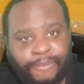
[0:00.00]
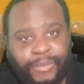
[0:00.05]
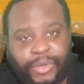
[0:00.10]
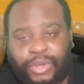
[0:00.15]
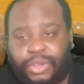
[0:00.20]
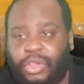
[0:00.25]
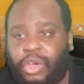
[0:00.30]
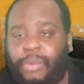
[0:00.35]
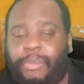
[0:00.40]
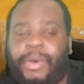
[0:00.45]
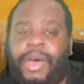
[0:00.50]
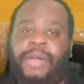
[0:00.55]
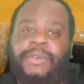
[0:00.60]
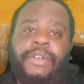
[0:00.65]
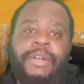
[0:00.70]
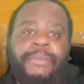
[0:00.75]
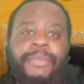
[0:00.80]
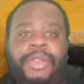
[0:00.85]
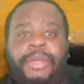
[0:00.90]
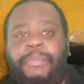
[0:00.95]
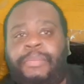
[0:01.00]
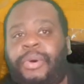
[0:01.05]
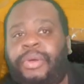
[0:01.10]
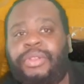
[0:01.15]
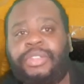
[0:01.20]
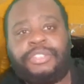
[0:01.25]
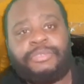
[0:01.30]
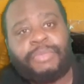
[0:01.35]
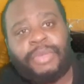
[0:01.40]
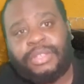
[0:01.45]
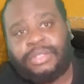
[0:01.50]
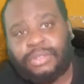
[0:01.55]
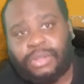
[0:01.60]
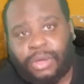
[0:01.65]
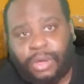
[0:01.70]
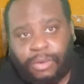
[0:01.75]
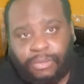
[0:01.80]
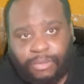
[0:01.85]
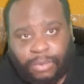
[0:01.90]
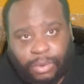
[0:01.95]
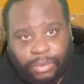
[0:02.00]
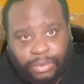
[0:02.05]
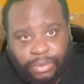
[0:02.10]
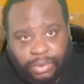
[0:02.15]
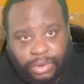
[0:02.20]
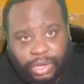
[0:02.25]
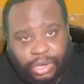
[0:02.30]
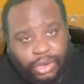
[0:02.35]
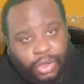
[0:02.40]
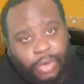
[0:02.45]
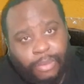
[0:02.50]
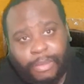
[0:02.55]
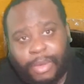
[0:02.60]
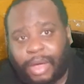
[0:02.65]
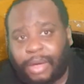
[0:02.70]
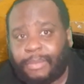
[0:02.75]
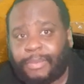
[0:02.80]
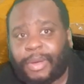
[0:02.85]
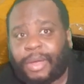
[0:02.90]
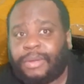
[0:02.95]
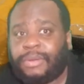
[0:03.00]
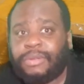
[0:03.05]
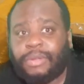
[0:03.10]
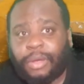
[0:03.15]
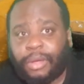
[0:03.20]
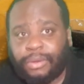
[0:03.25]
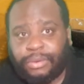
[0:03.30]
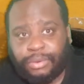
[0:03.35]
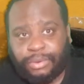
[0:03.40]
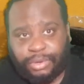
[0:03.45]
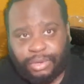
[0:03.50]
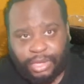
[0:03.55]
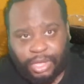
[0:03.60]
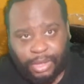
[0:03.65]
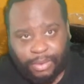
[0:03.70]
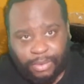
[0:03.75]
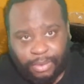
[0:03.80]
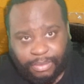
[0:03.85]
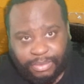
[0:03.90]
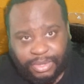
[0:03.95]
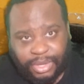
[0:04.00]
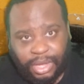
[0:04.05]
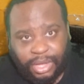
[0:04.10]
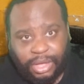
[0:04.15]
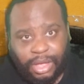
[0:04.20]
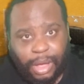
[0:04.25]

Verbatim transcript: It don't matter how many bodies man's got on roll. It don't matter about nothing. You get what I'm saying?